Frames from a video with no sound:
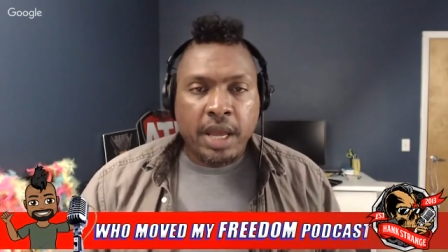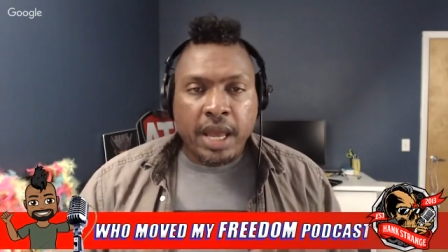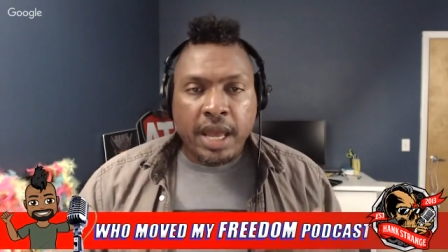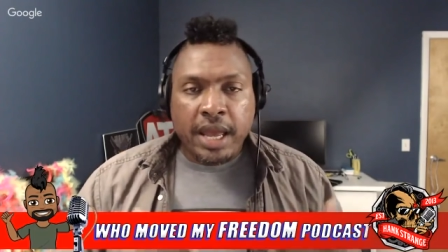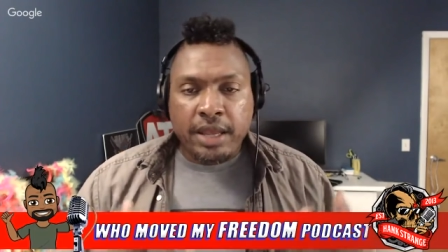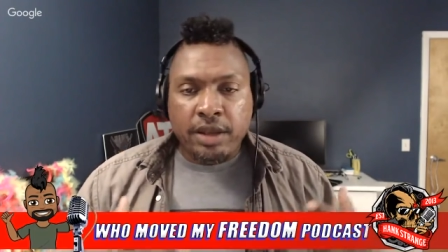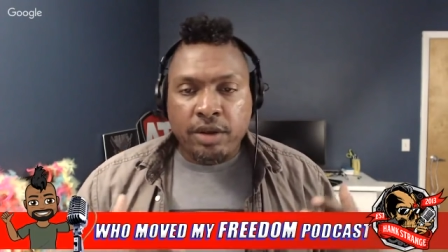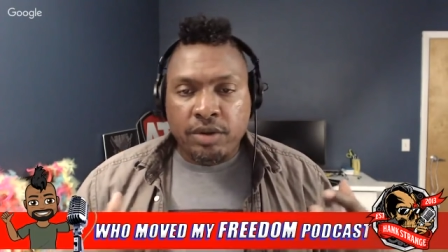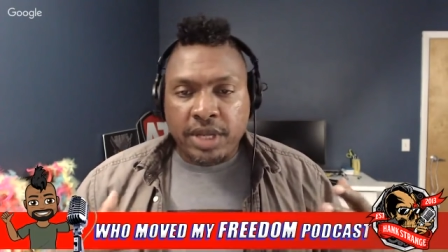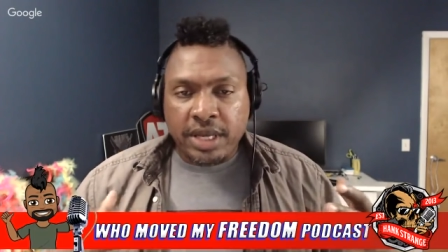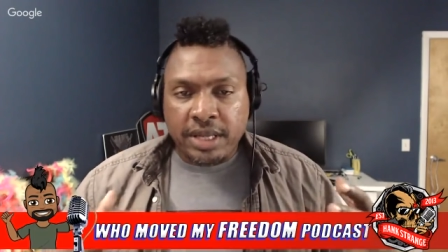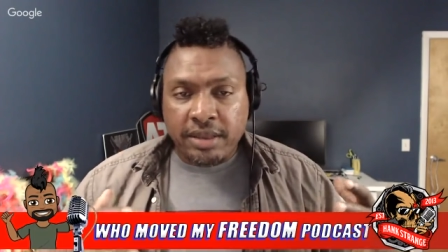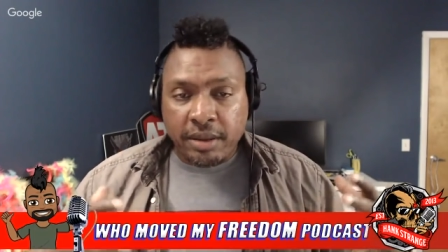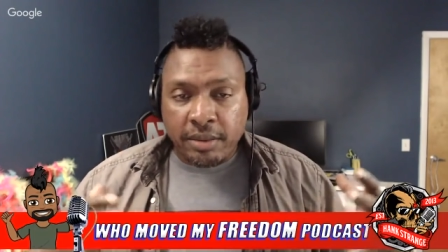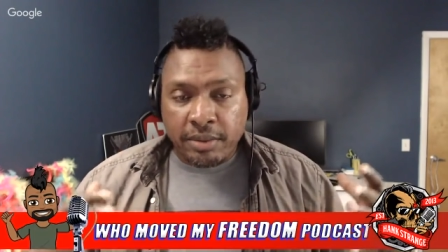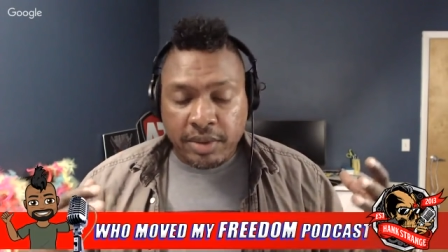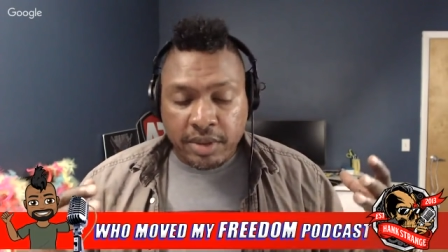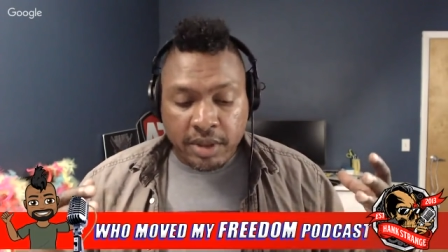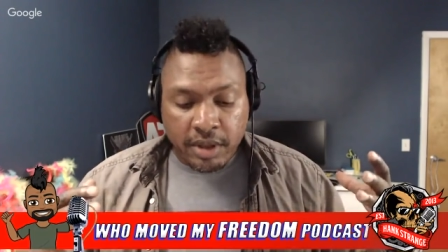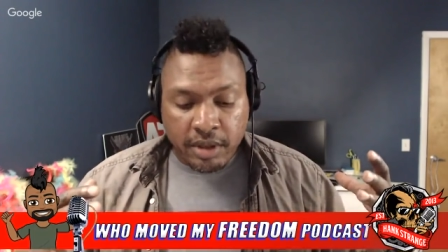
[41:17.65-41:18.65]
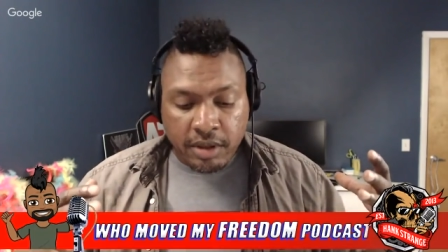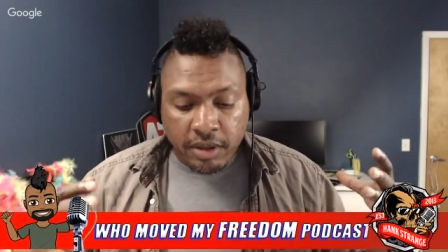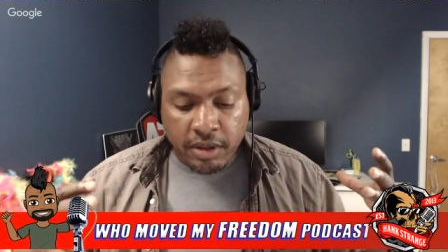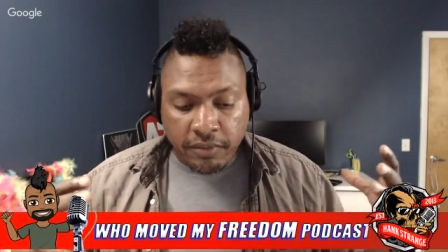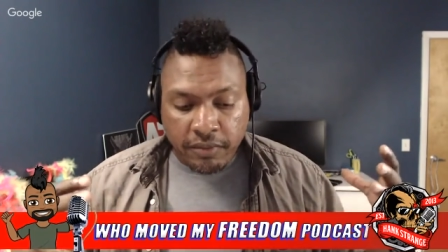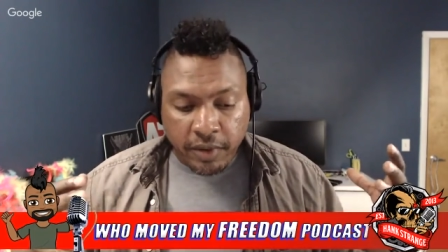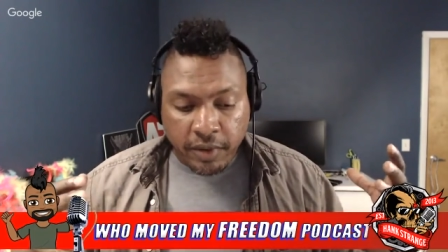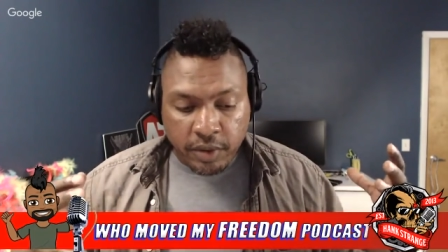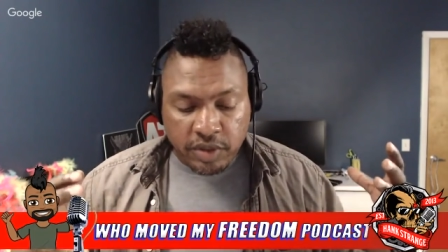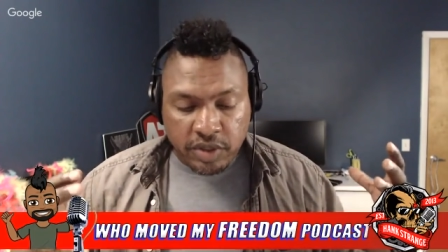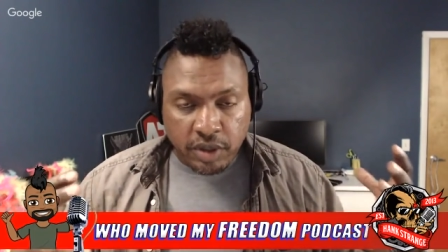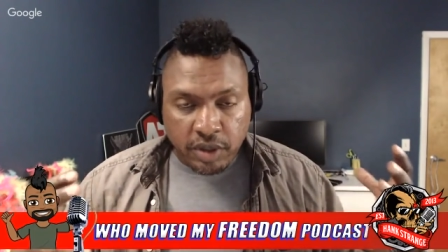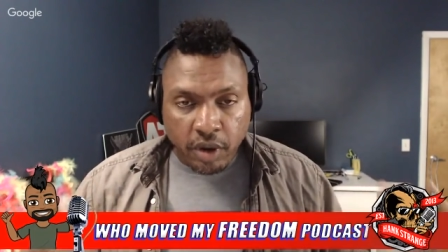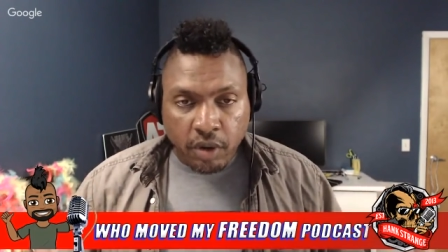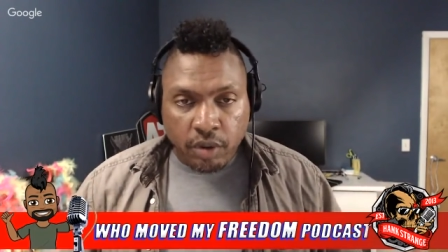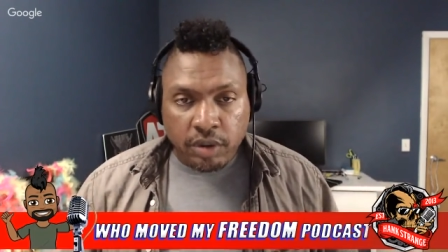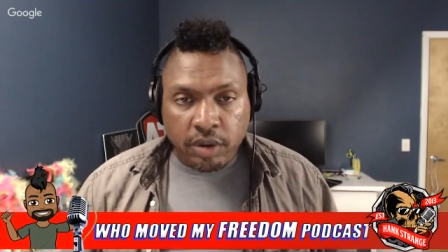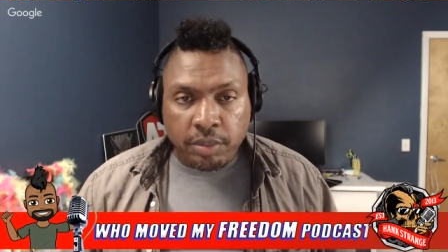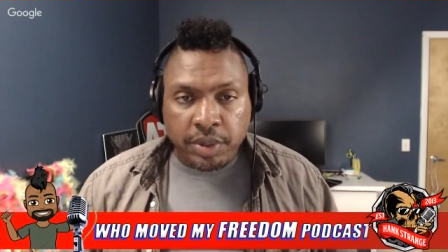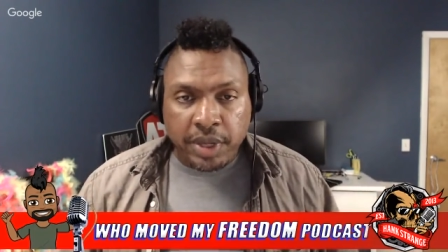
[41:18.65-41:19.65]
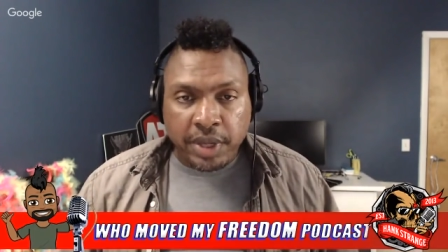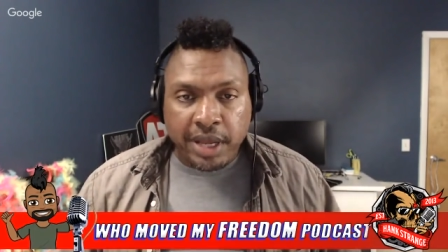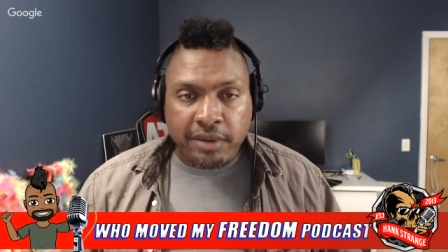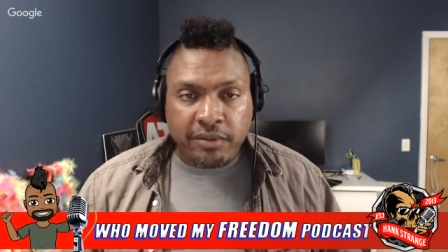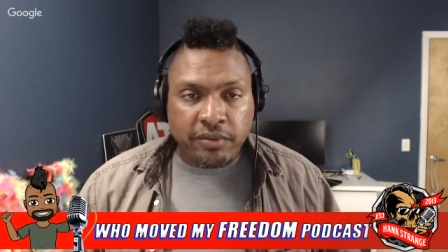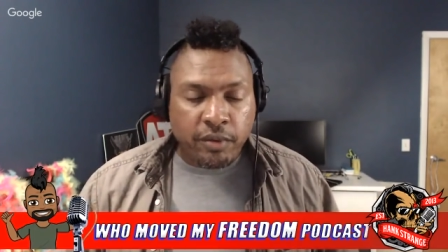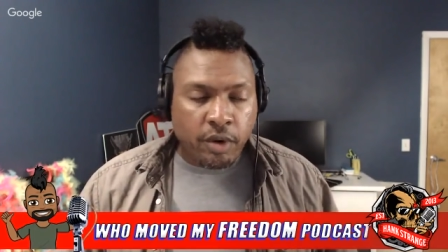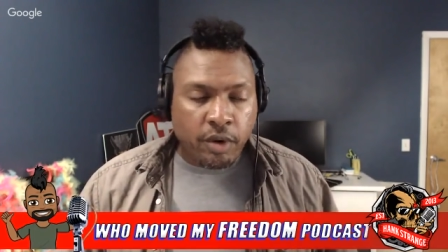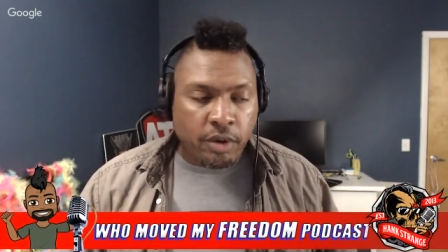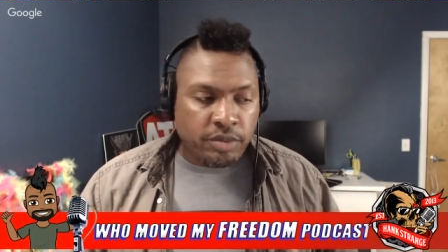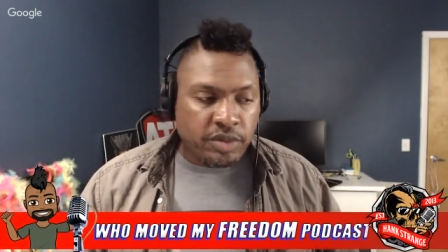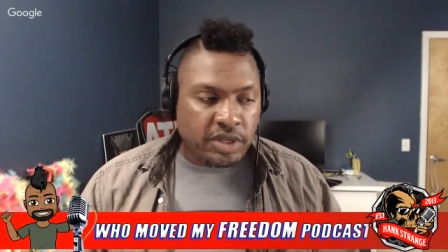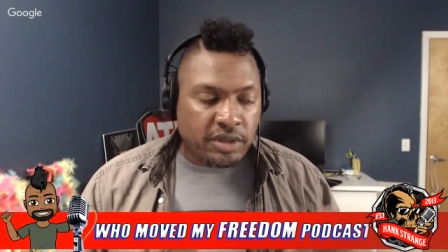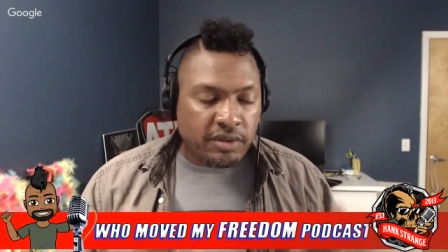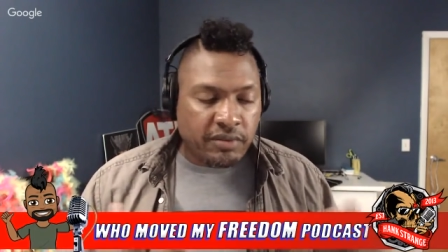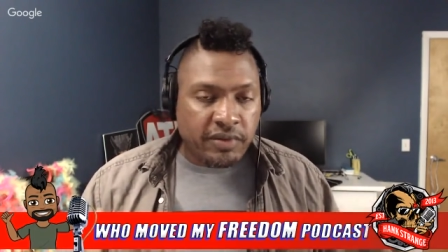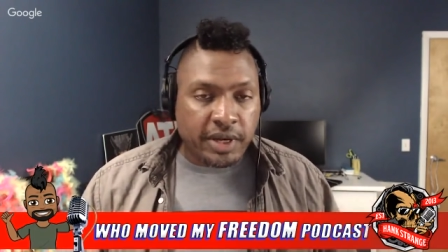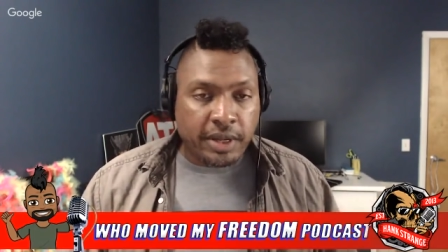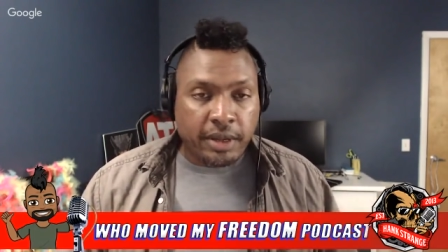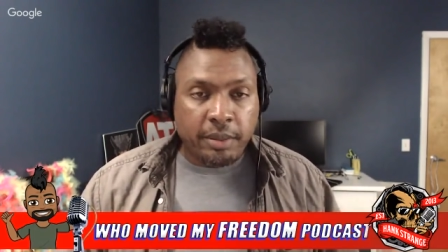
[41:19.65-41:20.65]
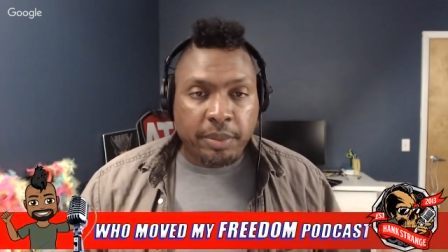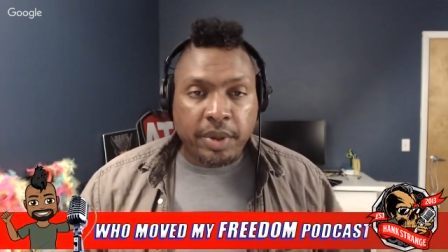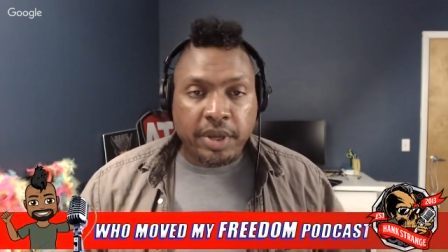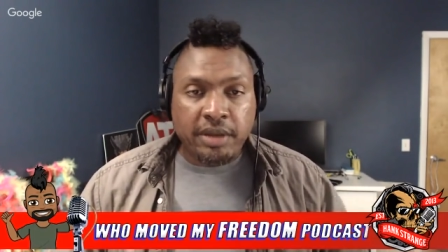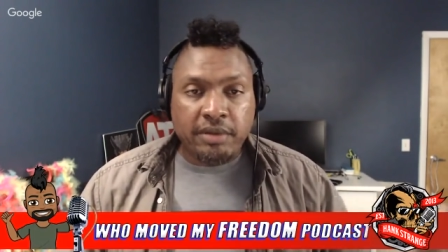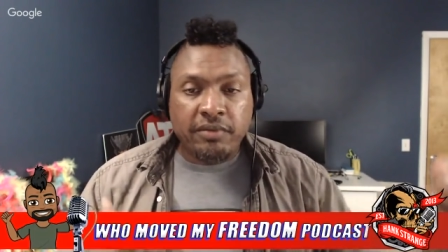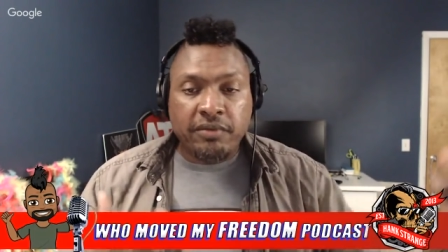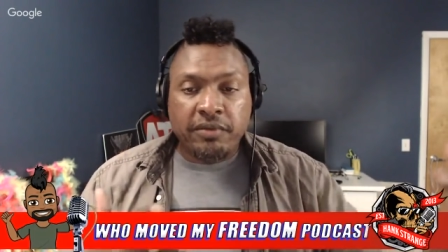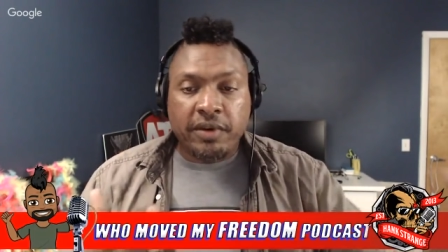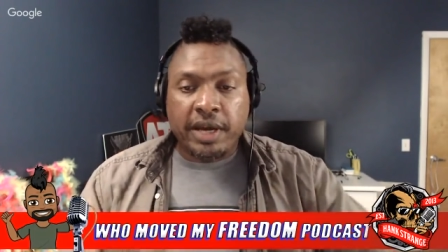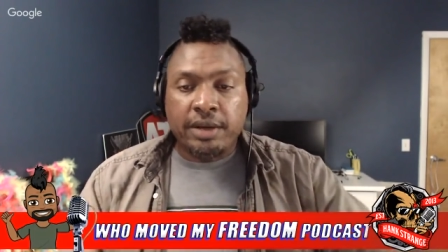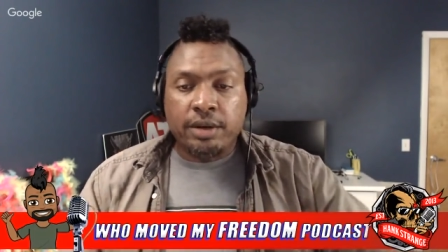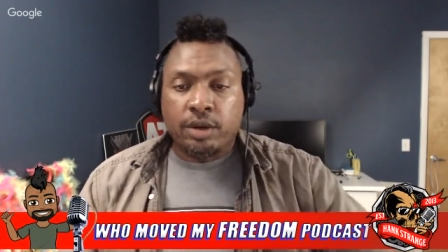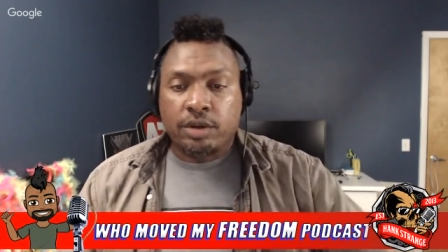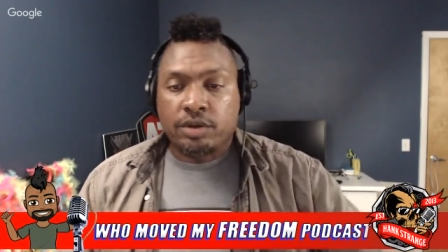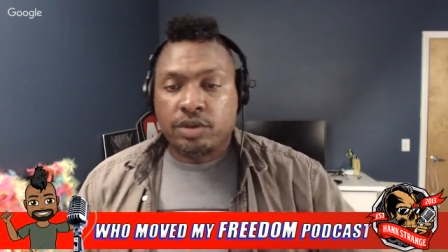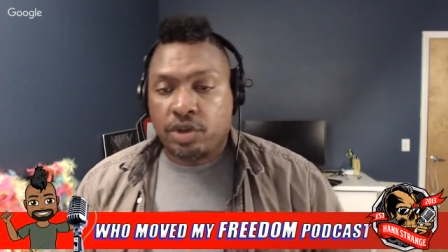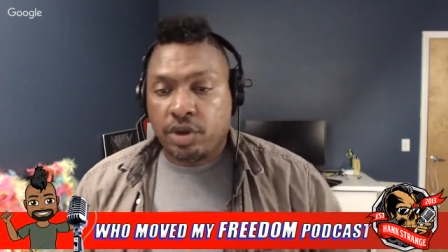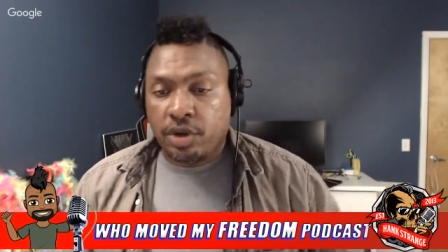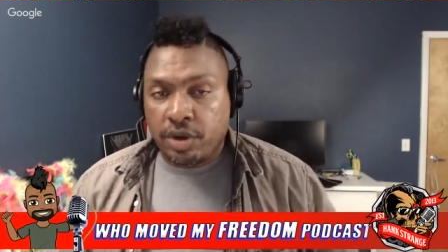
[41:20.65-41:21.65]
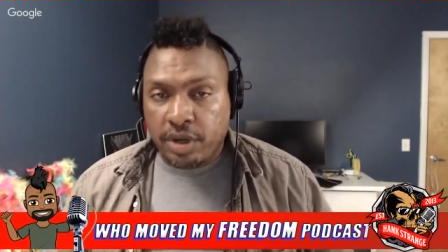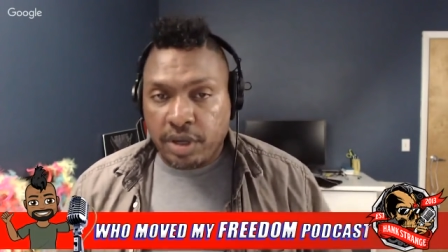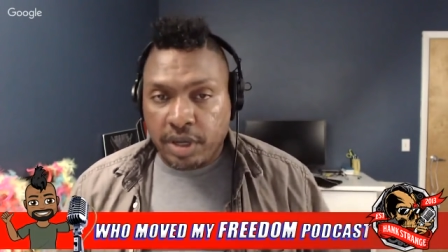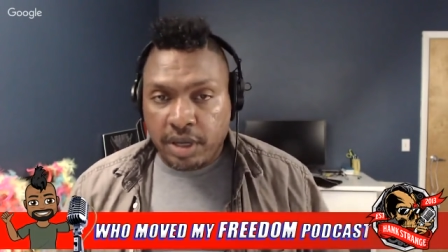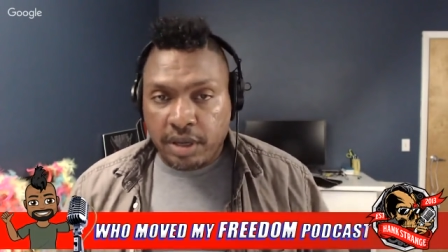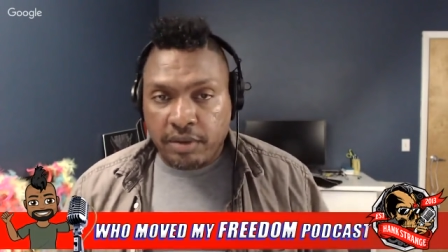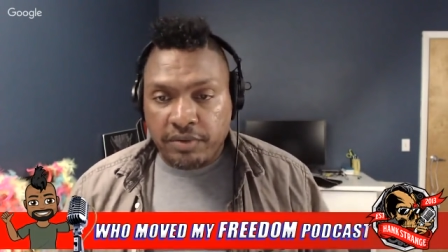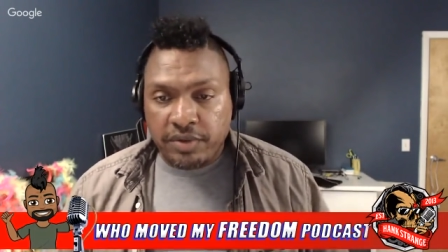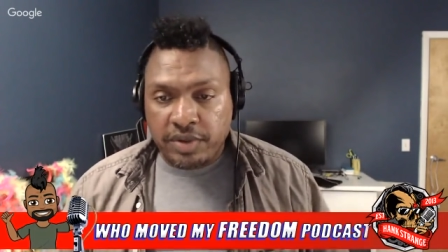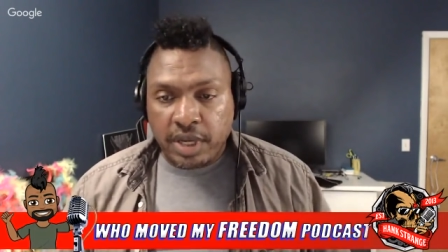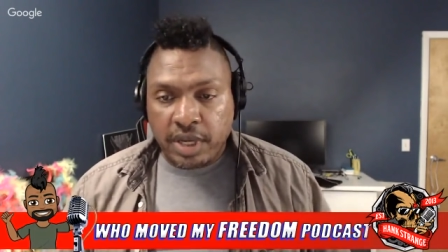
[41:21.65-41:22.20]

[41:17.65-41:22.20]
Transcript: You need the the, the folks that own the platform to develop it and find alternatives